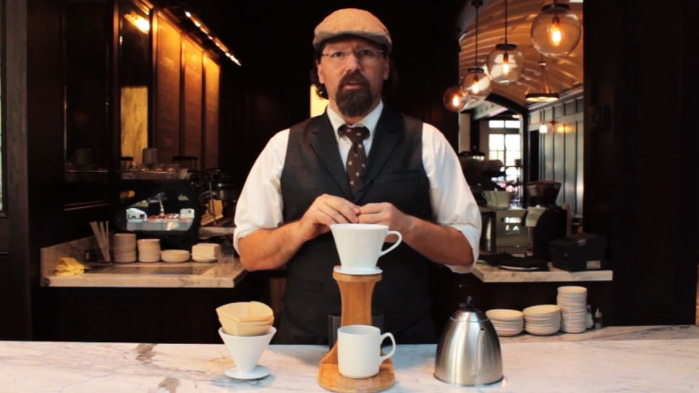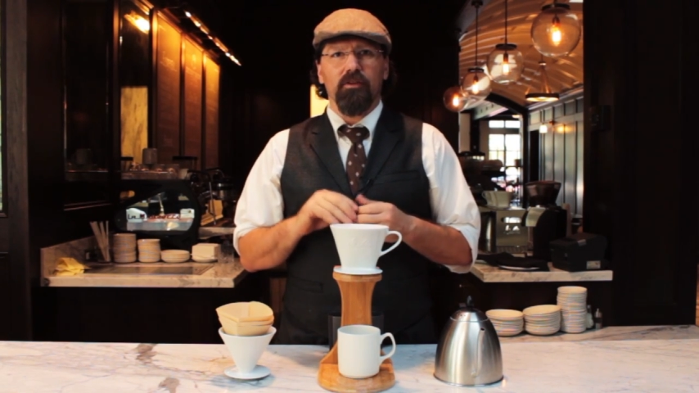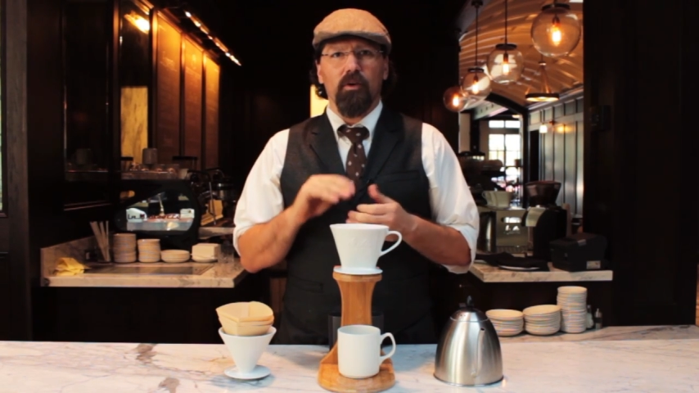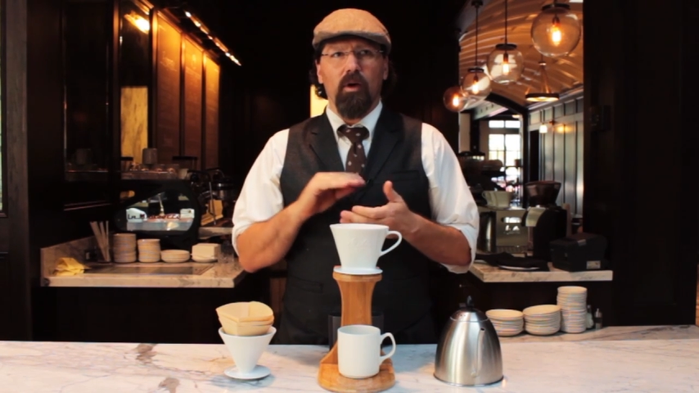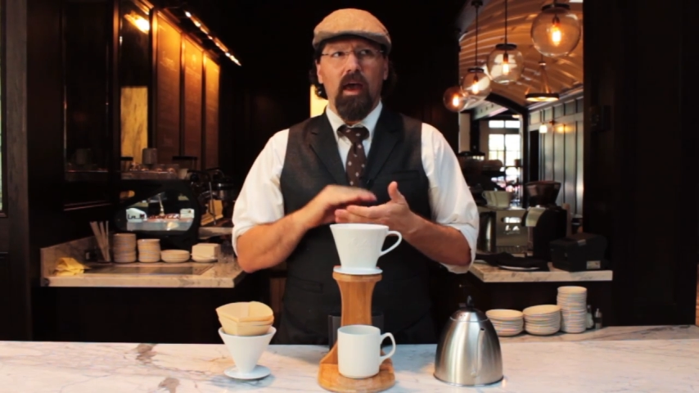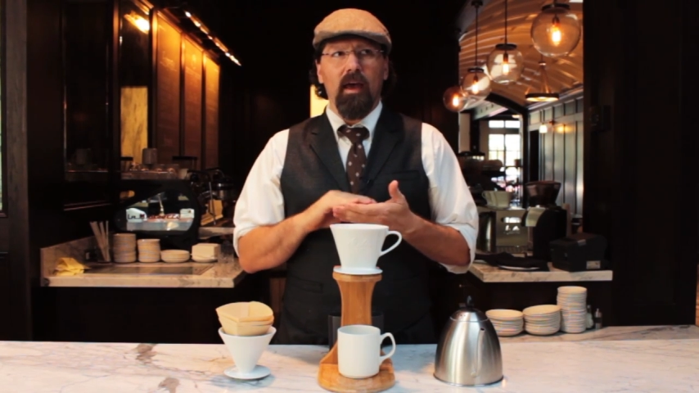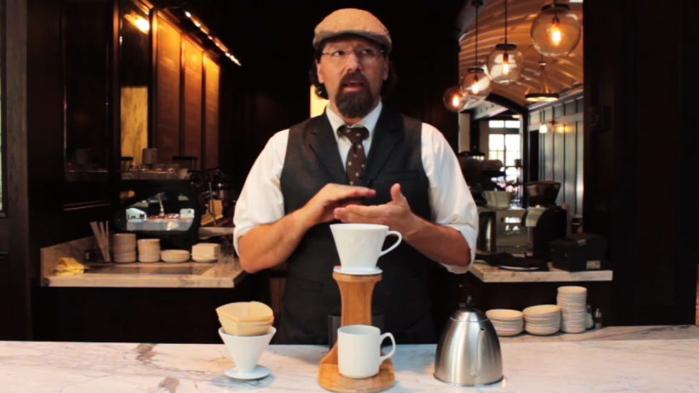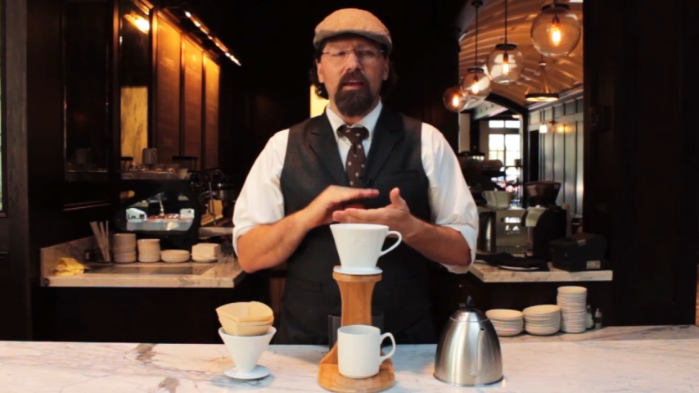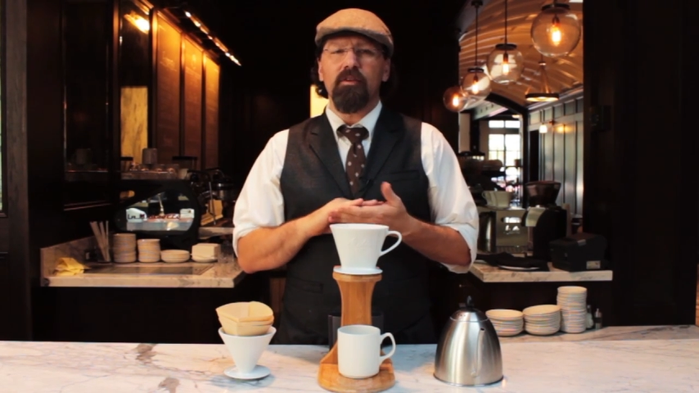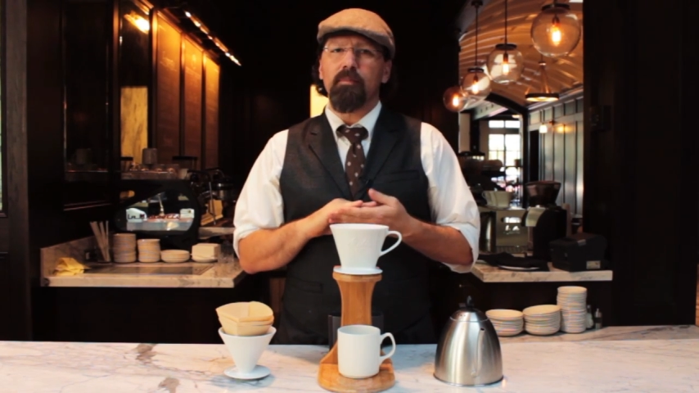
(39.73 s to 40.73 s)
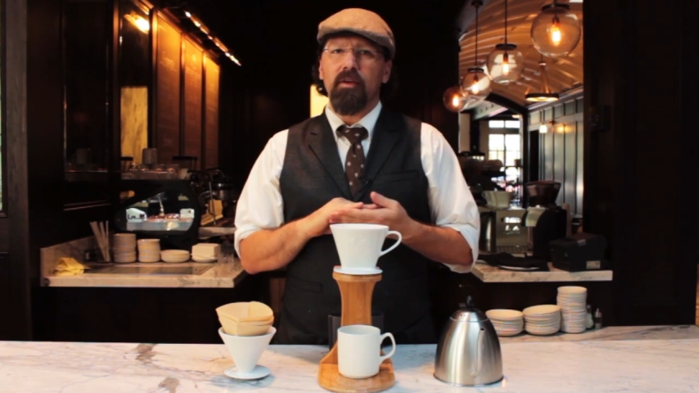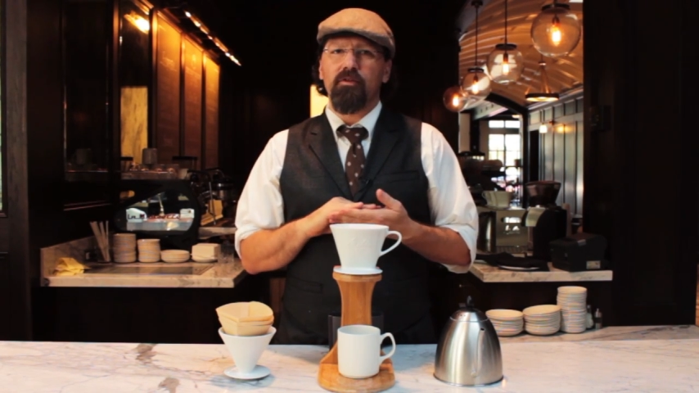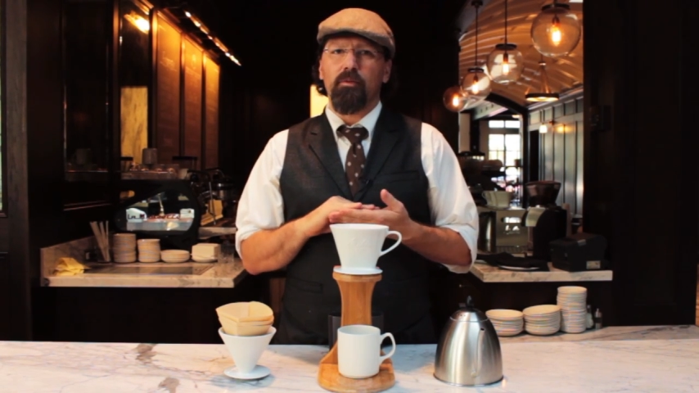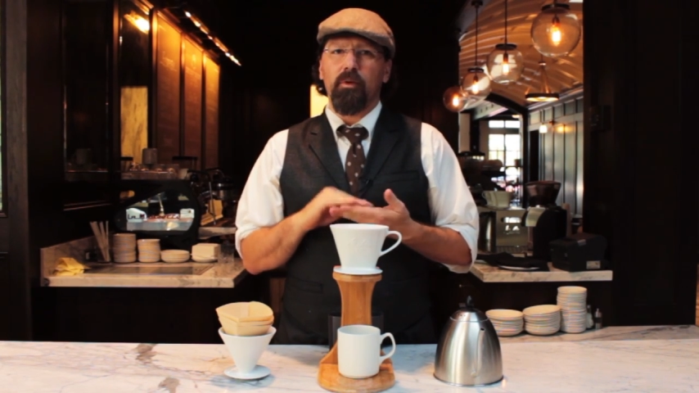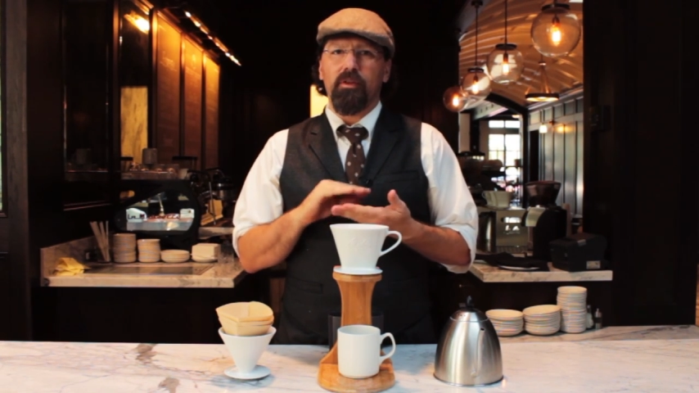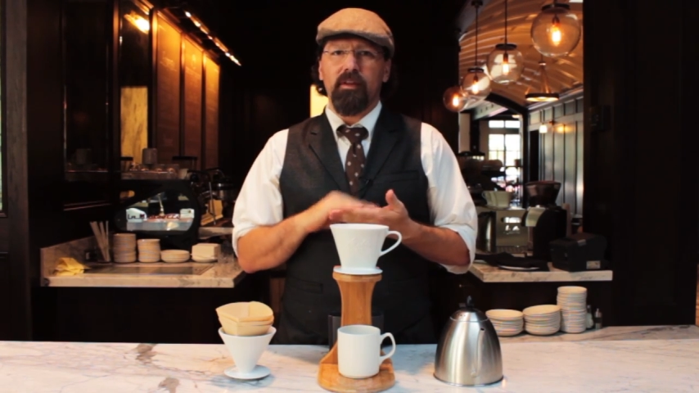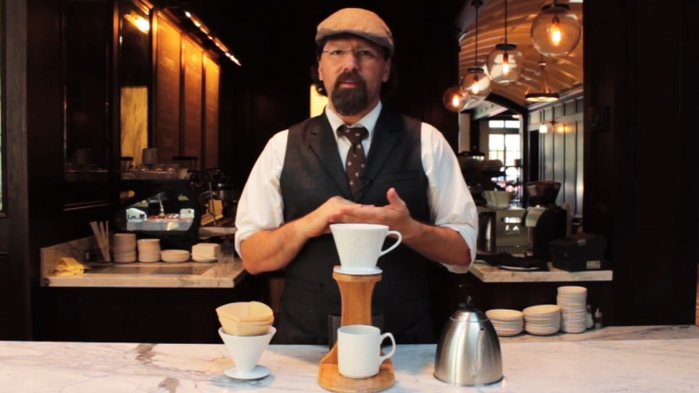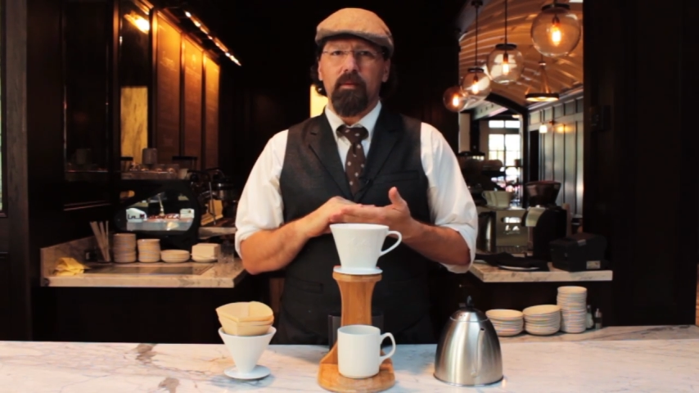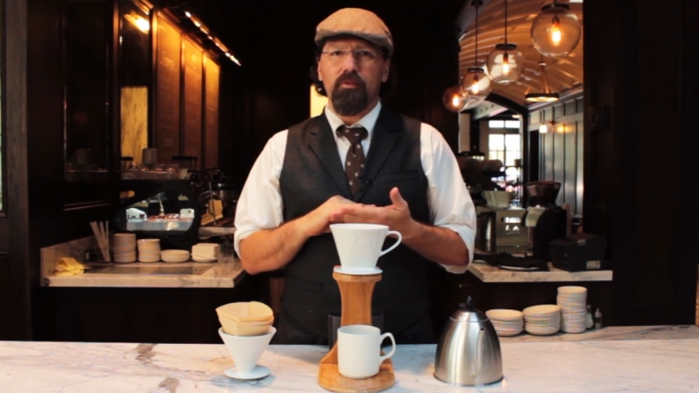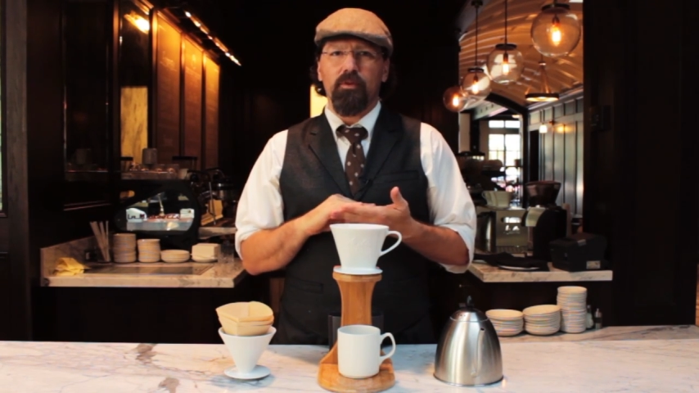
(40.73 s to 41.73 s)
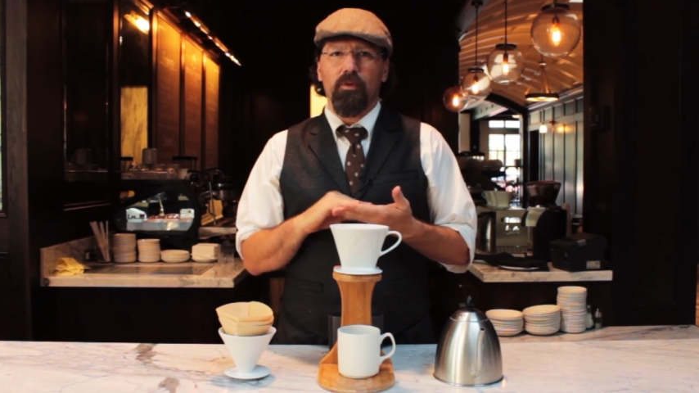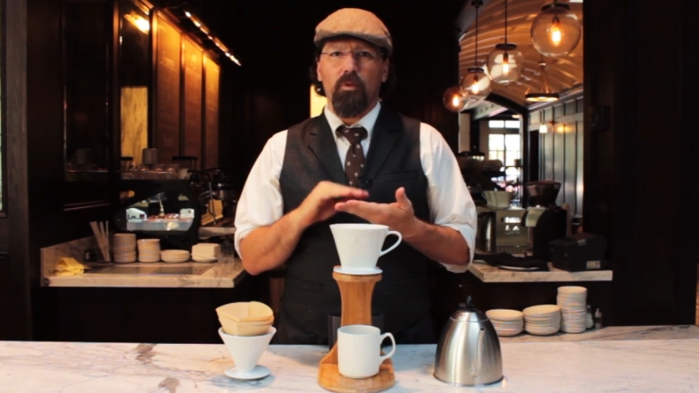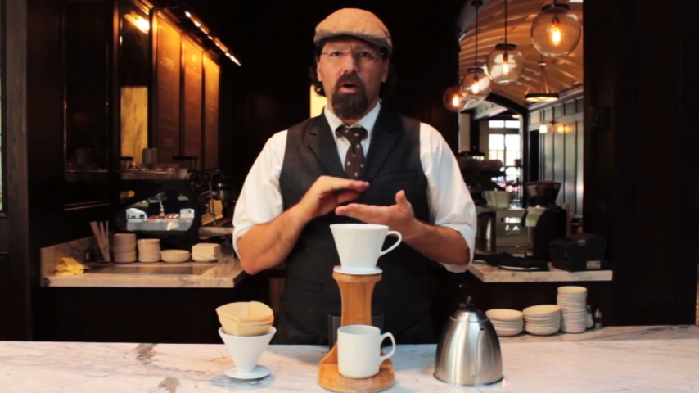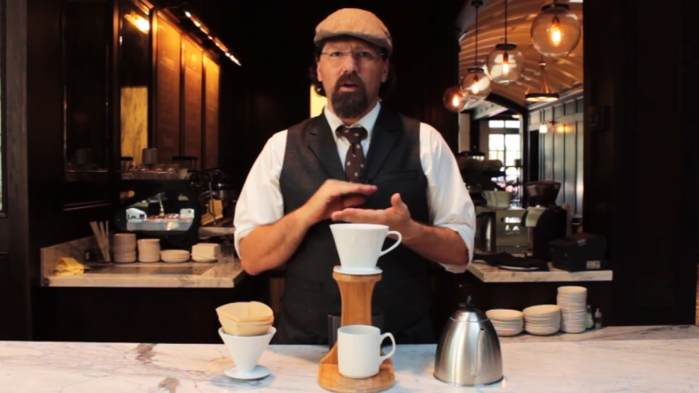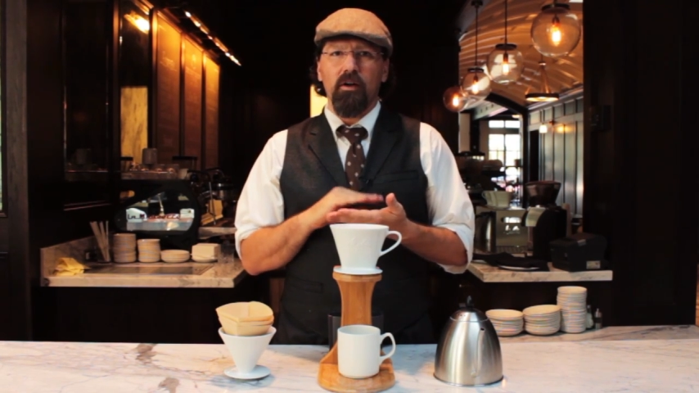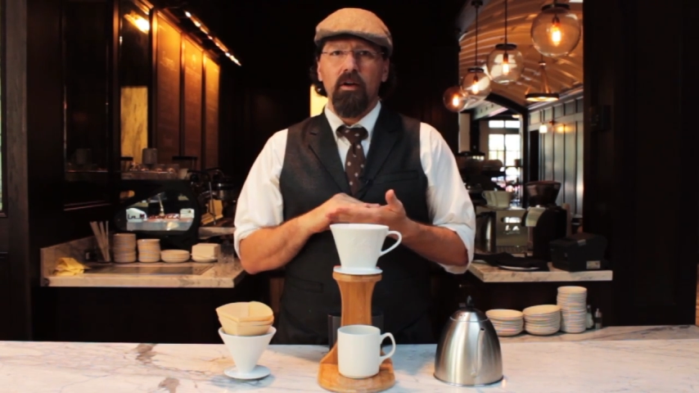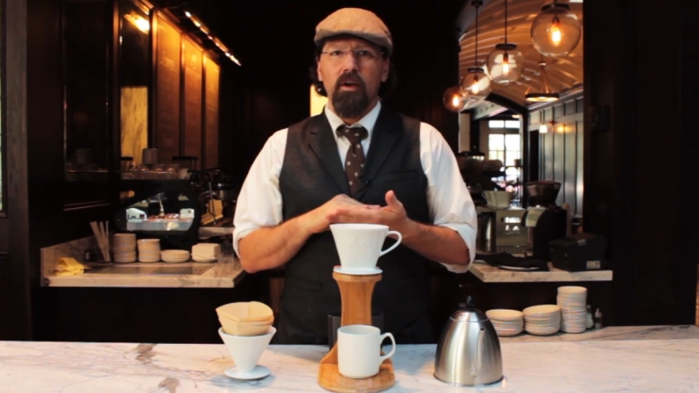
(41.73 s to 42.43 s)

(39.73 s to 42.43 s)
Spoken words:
So at each measurable, the temperature of the water,